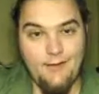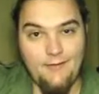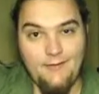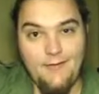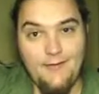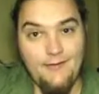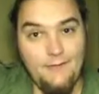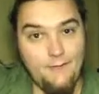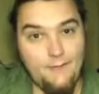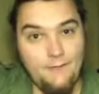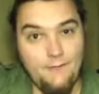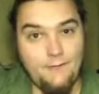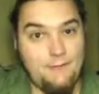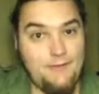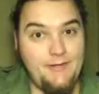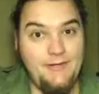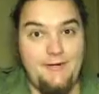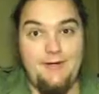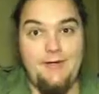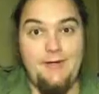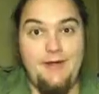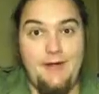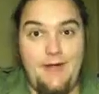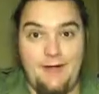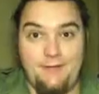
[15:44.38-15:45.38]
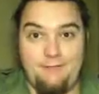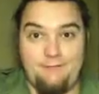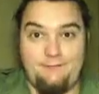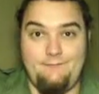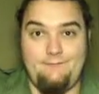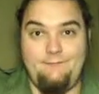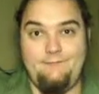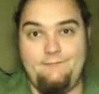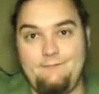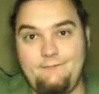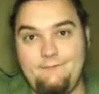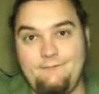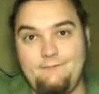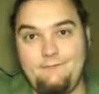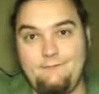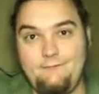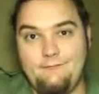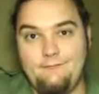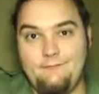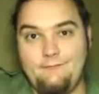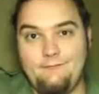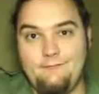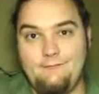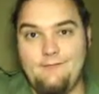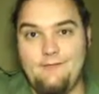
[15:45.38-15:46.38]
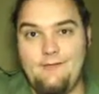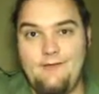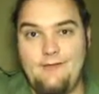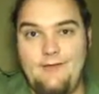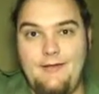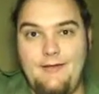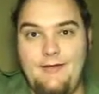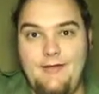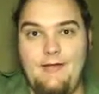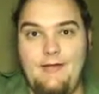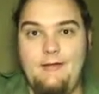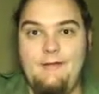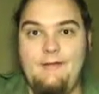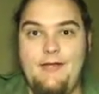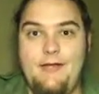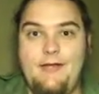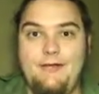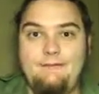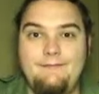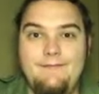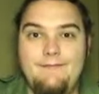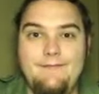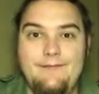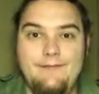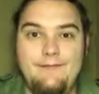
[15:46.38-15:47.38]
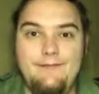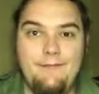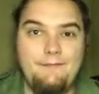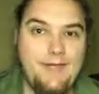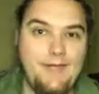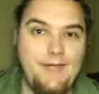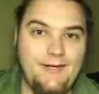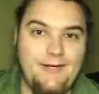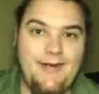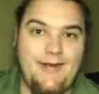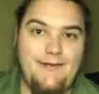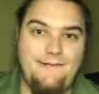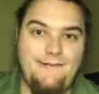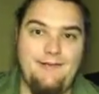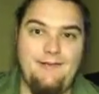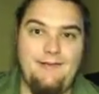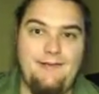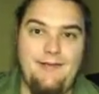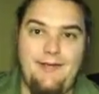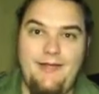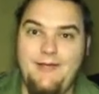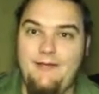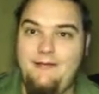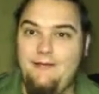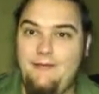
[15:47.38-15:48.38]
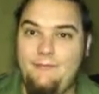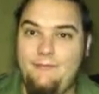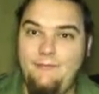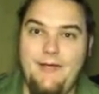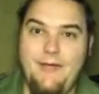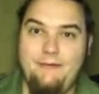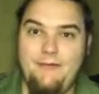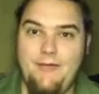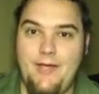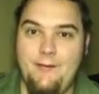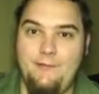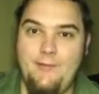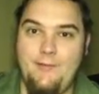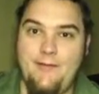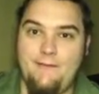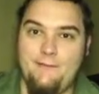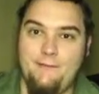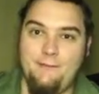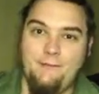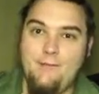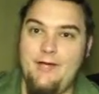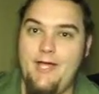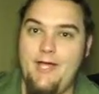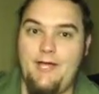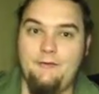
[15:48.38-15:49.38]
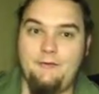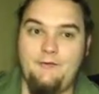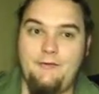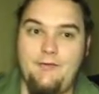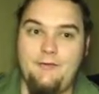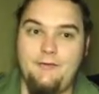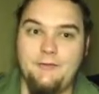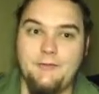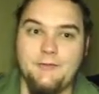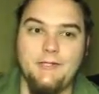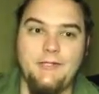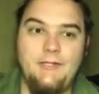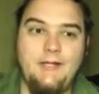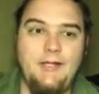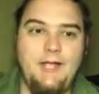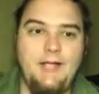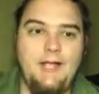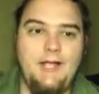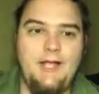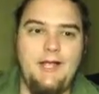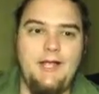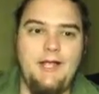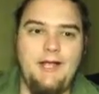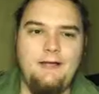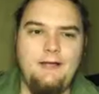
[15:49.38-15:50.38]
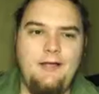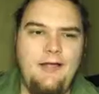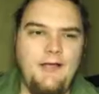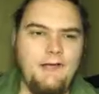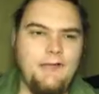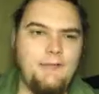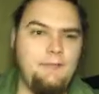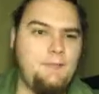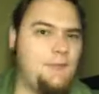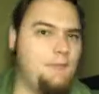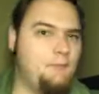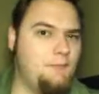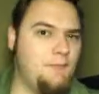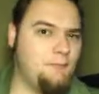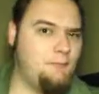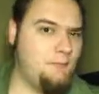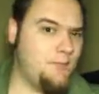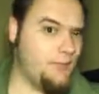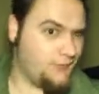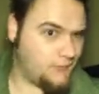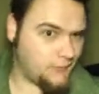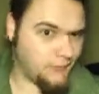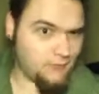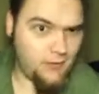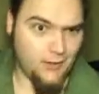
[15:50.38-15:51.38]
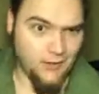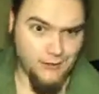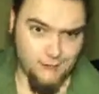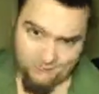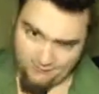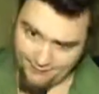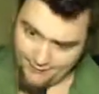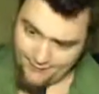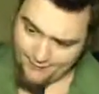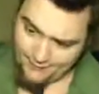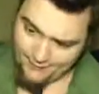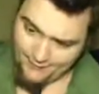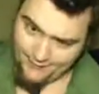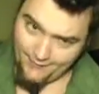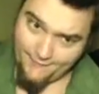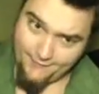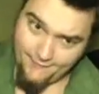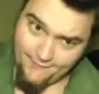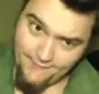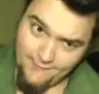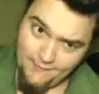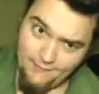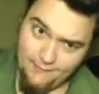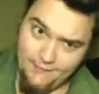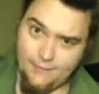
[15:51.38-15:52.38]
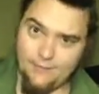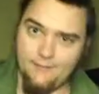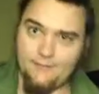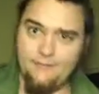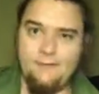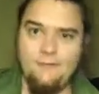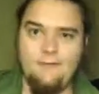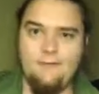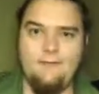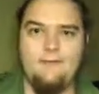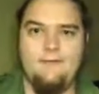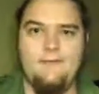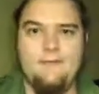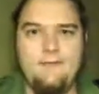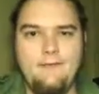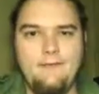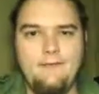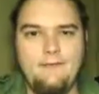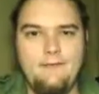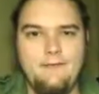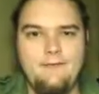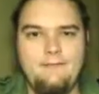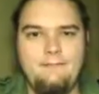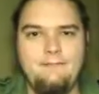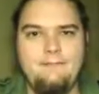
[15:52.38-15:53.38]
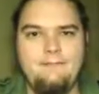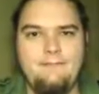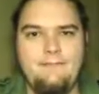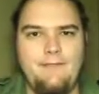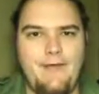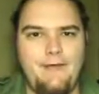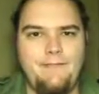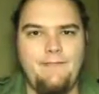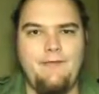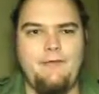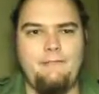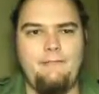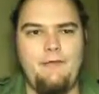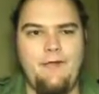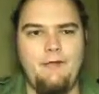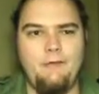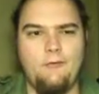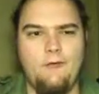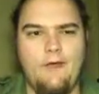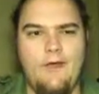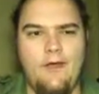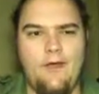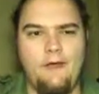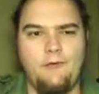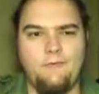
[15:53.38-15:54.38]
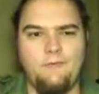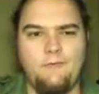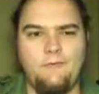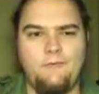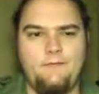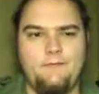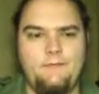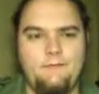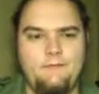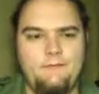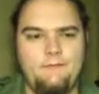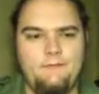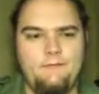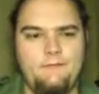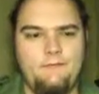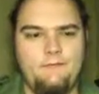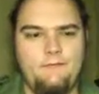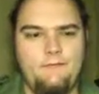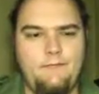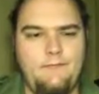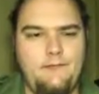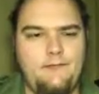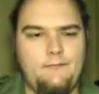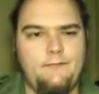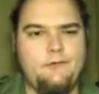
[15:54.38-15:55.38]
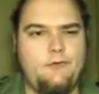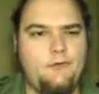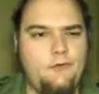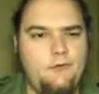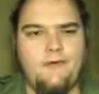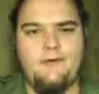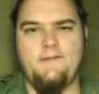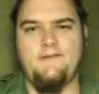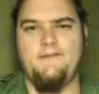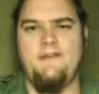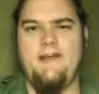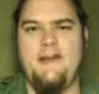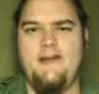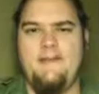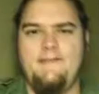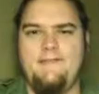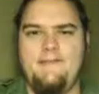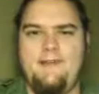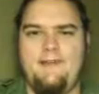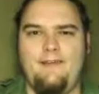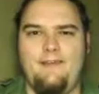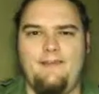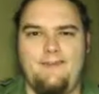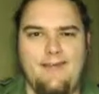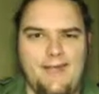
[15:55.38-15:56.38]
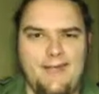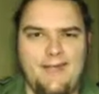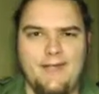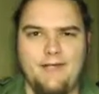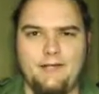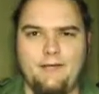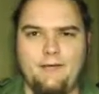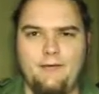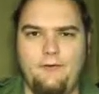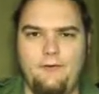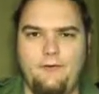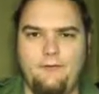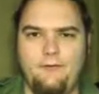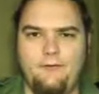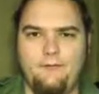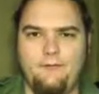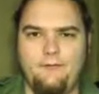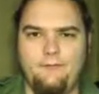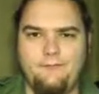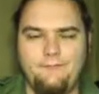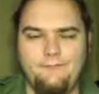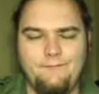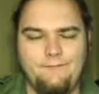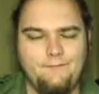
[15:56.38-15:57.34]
That dude has been in enough. Okay? They made Godzilla into a movie about some random soldier. He should be the one being crushed by Godzilla. Not the other way around. Dude crushed Godzilla. That ain't cool.